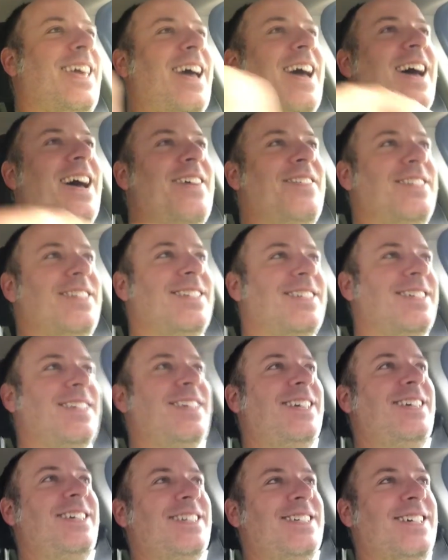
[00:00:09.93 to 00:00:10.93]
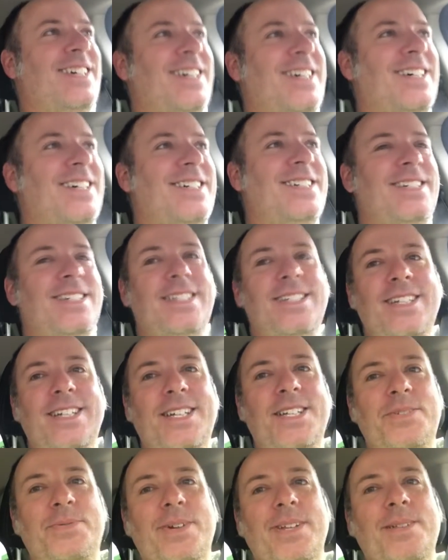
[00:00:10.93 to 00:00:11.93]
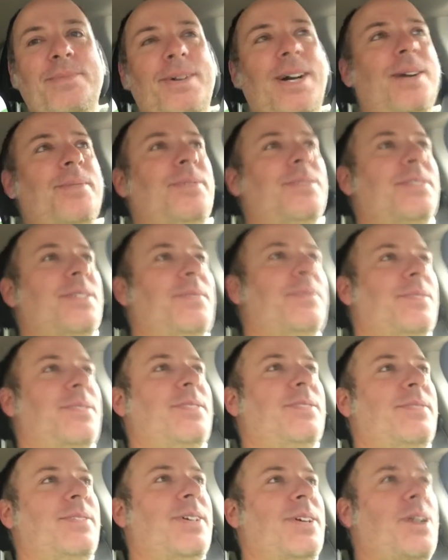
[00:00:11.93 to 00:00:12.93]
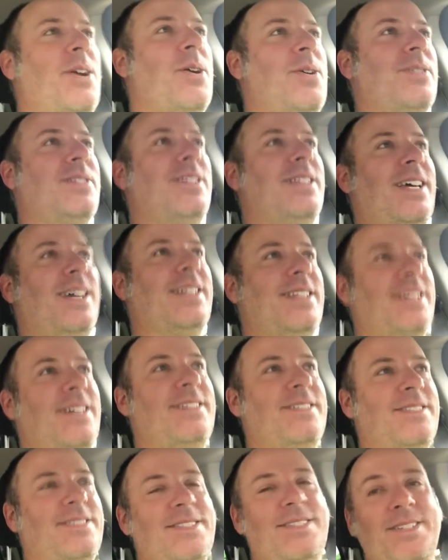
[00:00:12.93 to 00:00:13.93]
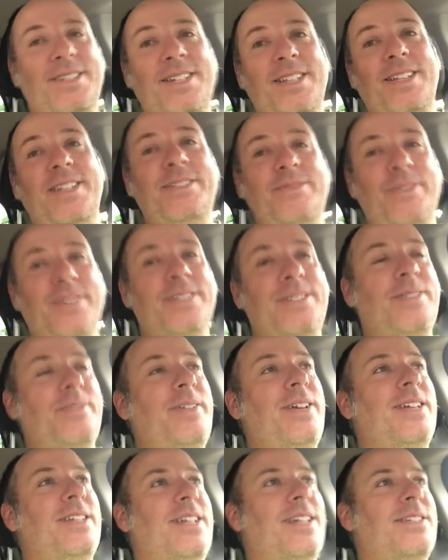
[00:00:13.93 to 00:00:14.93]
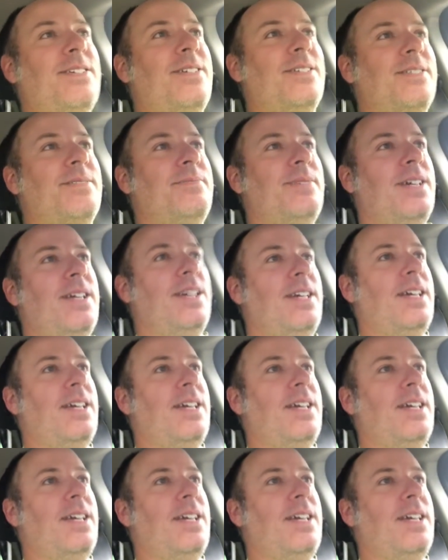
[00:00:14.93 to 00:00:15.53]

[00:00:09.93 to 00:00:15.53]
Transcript: Gavin. He's uh, he's reading the Bible, so we're, we're encouraging that. Though. So he wants to read it. That's awesome.